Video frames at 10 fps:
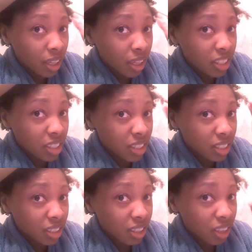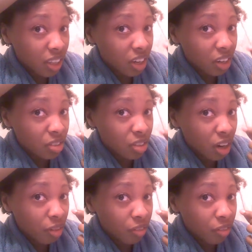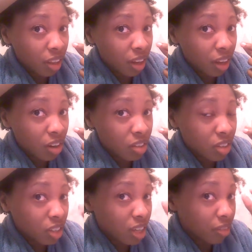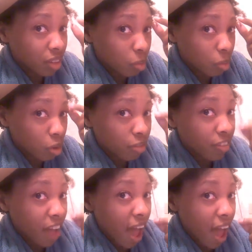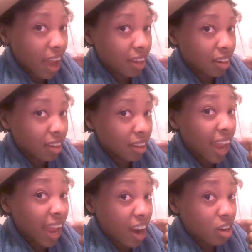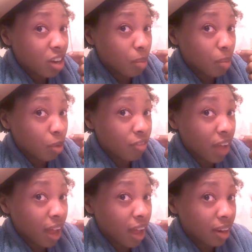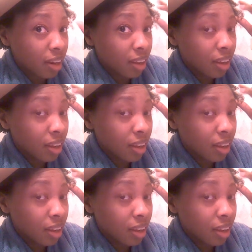It just, the curls are definitely more fine. The hairs are more fine.